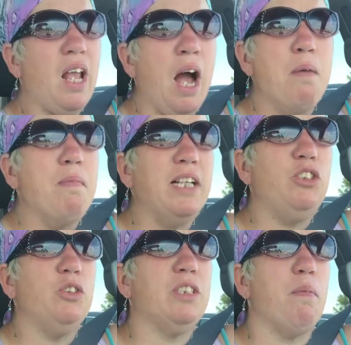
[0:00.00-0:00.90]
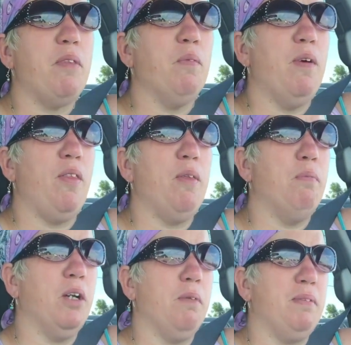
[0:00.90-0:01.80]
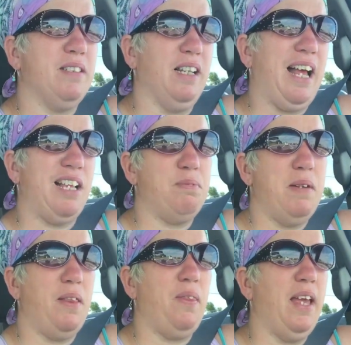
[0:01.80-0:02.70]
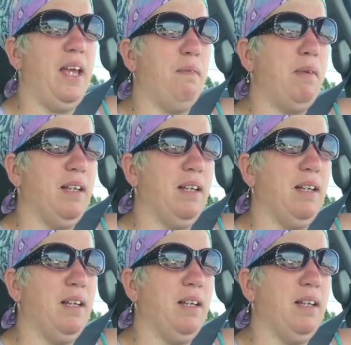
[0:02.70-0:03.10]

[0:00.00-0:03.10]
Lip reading: I might do something with and put up as a last minute thing,